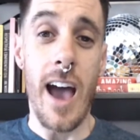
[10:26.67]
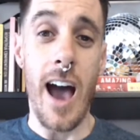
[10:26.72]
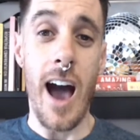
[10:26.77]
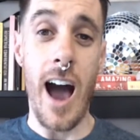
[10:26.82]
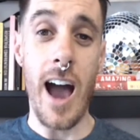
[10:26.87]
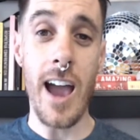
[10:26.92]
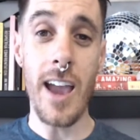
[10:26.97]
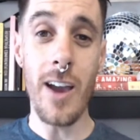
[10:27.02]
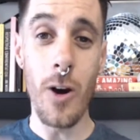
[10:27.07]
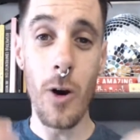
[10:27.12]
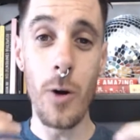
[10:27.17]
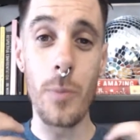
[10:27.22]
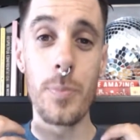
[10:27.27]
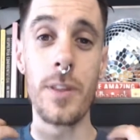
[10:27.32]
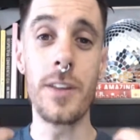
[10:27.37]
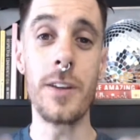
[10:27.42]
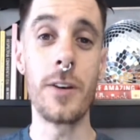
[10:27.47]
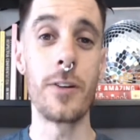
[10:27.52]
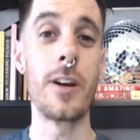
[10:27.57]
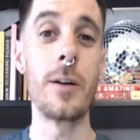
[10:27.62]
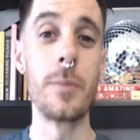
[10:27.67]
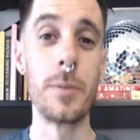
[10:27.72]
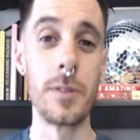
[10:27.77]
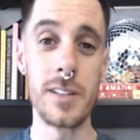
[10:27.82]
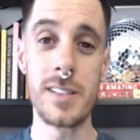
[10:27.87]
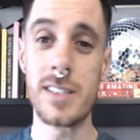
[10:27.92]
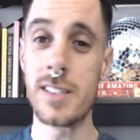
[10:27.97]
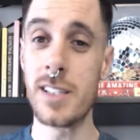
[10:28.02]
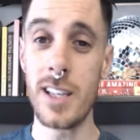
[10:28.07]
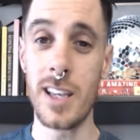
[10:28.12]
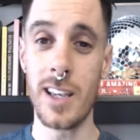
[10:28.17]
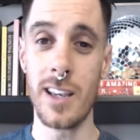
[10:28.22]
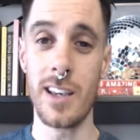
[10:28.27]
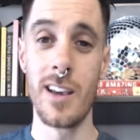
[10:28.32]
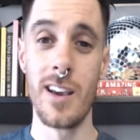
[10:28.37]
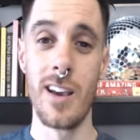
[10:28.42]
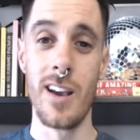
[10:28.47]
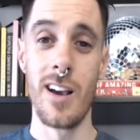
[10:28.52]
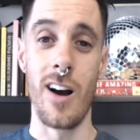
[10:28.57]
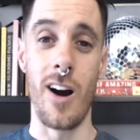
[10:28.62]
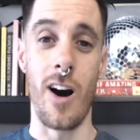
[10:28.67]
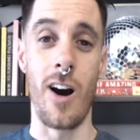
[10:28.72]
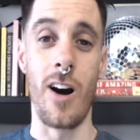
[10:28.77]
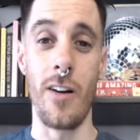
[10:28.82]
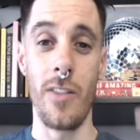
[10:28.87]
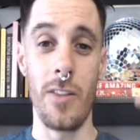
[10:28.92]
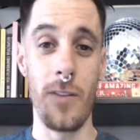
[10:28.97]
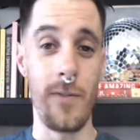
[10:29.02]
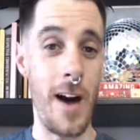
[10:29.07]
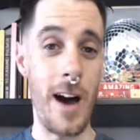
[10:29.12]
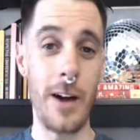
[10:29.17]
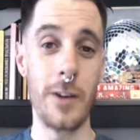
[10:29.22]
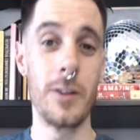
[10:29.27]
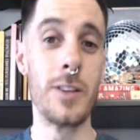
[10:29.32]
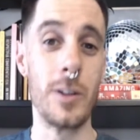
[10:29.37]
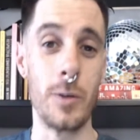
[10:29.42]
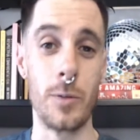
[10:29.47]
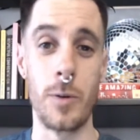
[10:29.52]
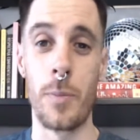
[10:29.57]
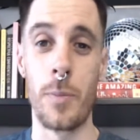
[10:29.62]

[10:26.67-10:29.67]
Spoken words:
I hope that you're able to see the value that we're